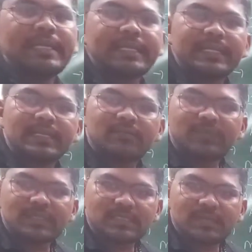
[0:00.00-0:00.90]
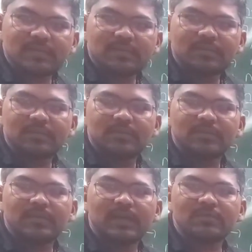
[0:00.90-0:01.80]
in kingdom fungi
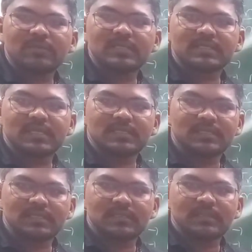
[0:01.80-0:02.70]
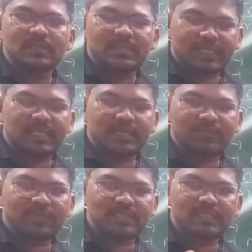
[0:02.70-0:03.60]
we have to discuss that
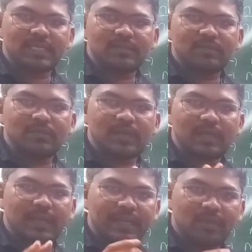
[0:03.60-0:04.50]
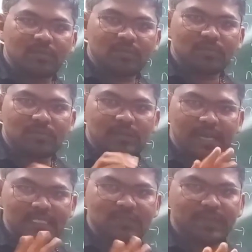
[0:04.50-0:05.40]
kingdom fungi I have
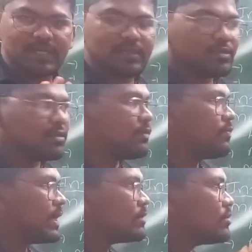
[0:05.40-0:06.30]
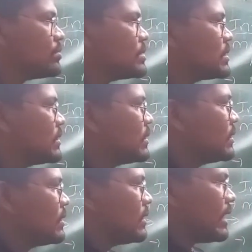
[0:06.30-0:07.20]
classified into the 5 groups,
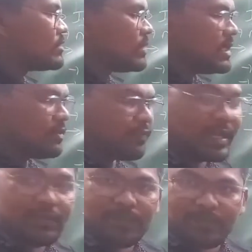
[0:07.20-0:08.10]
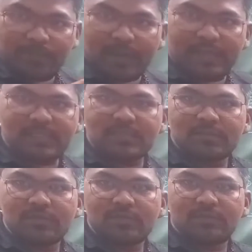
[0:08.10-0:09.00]
actually 5
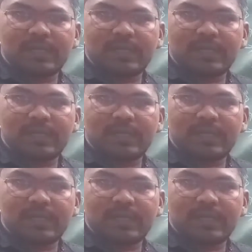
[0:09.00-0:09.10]
parts for